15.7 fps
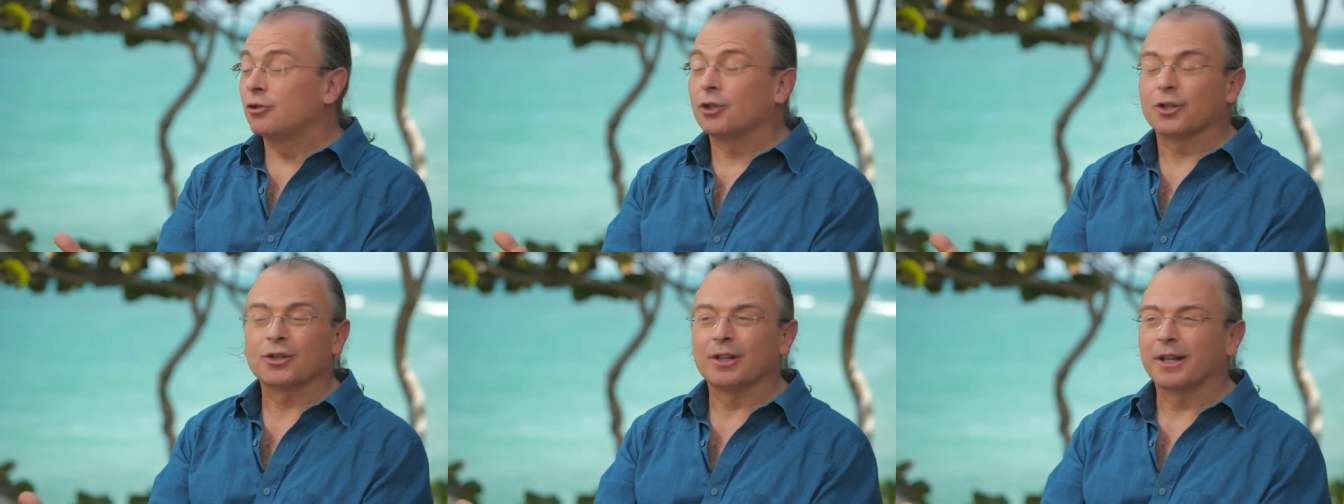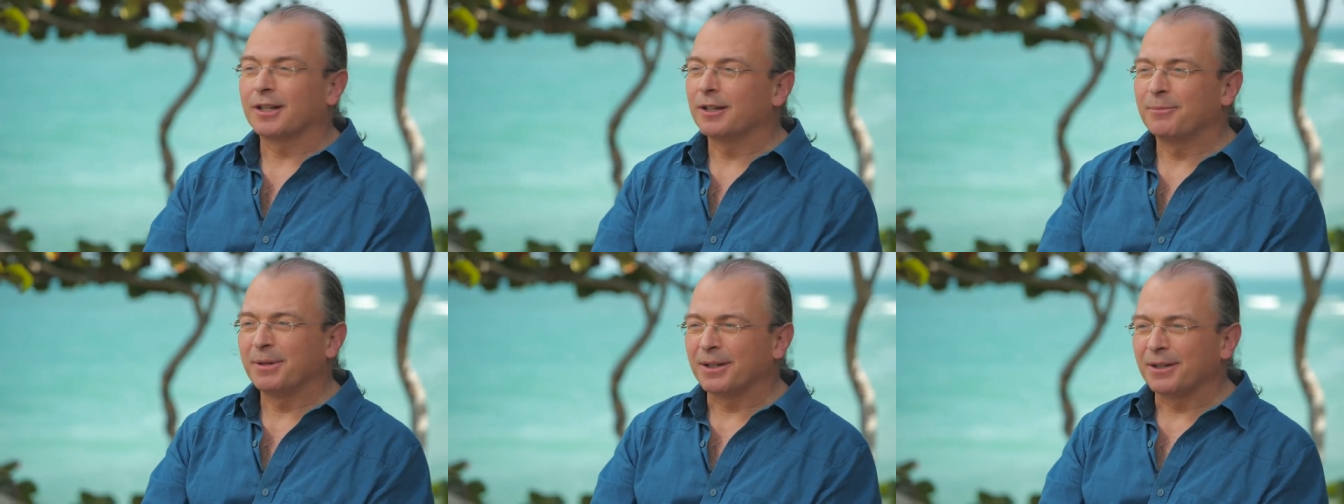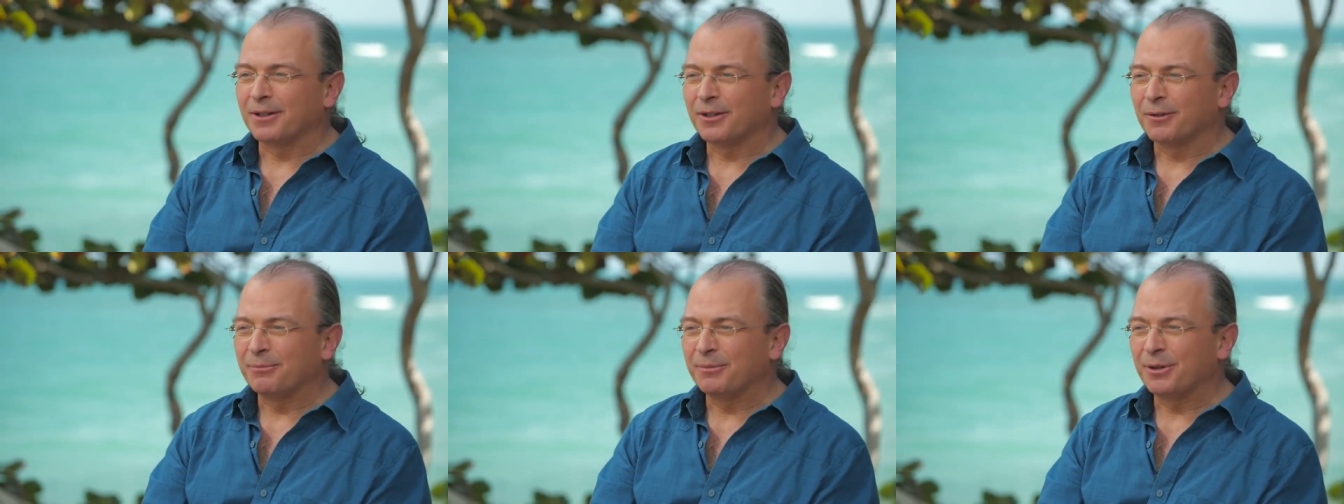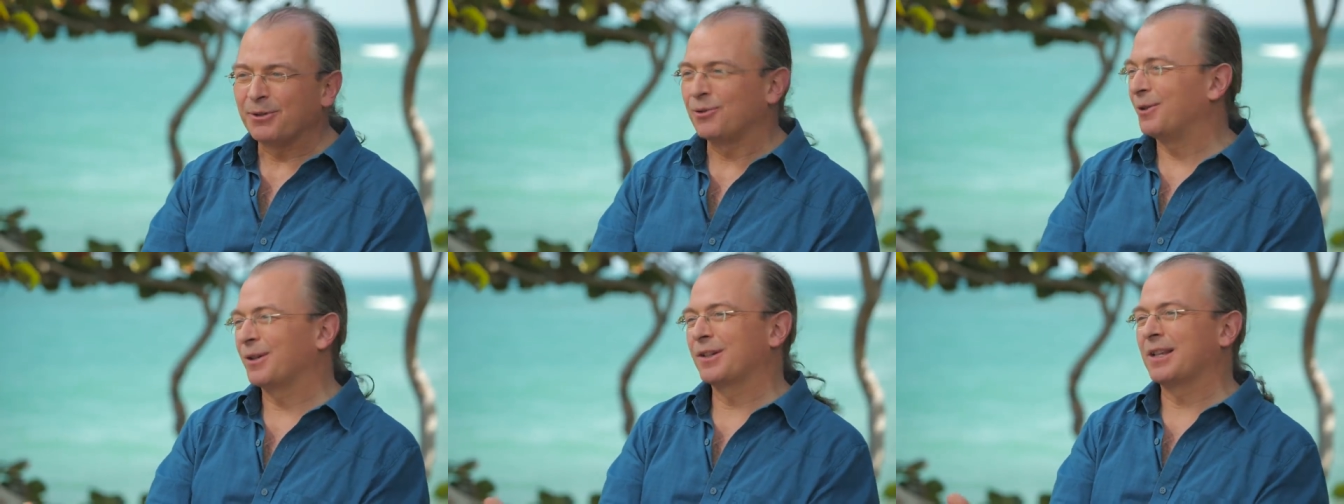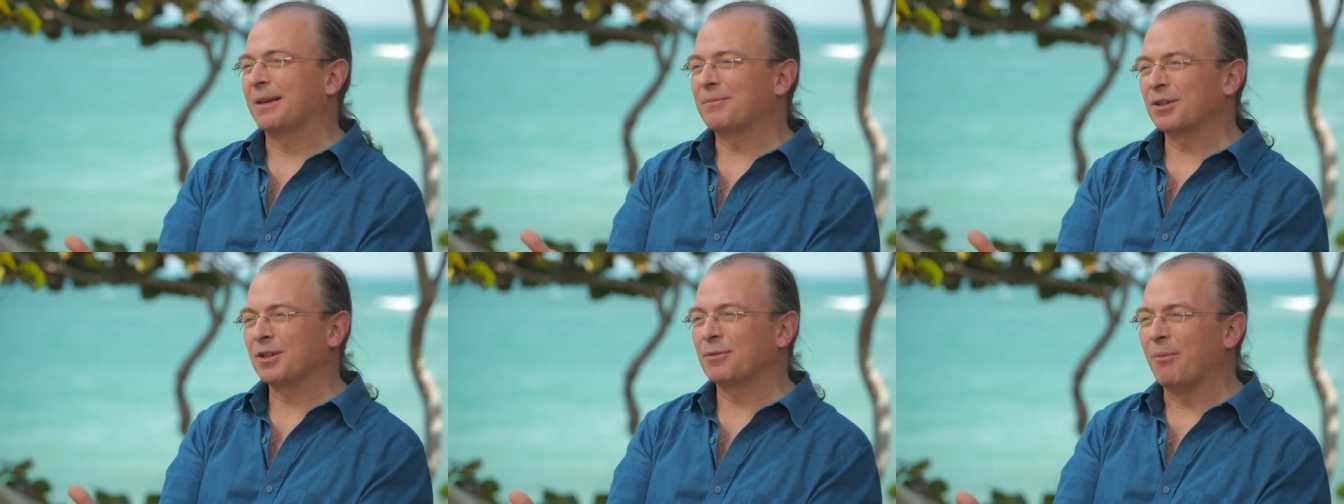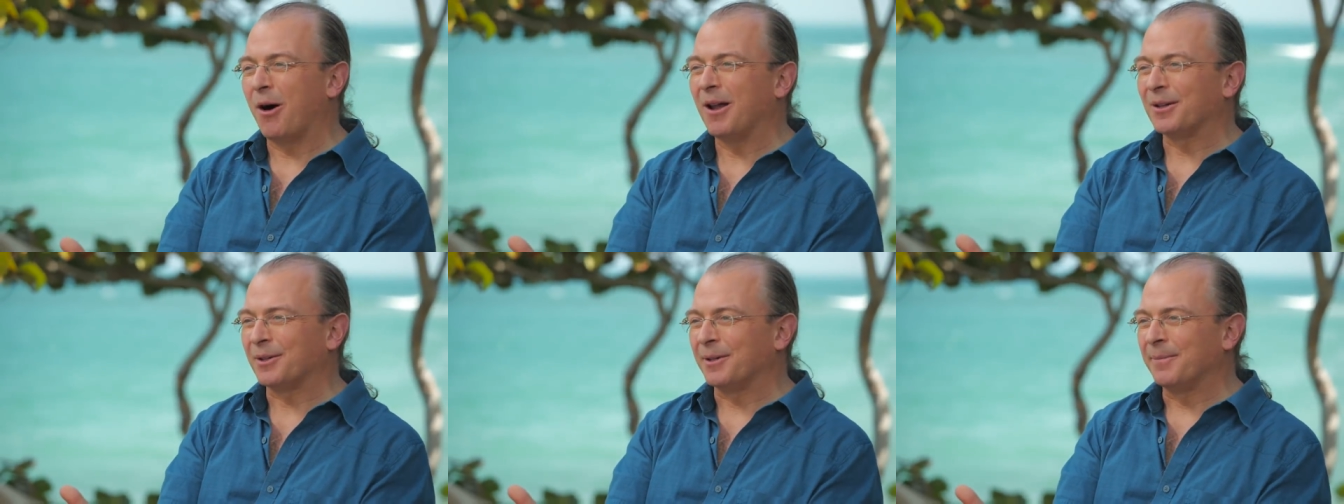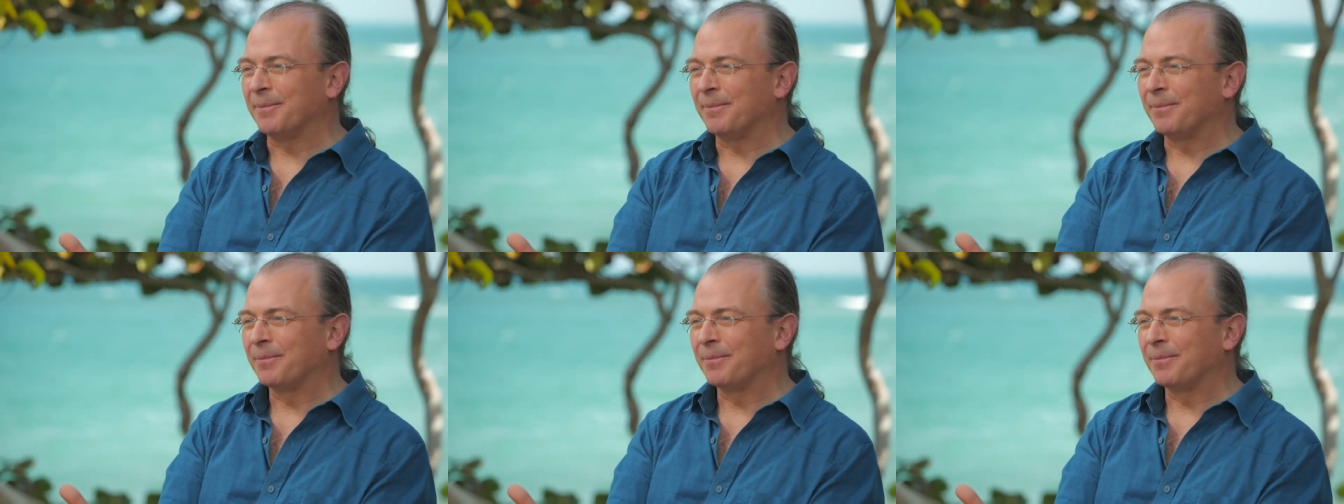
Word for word: just like a bit in a computer, except smaller.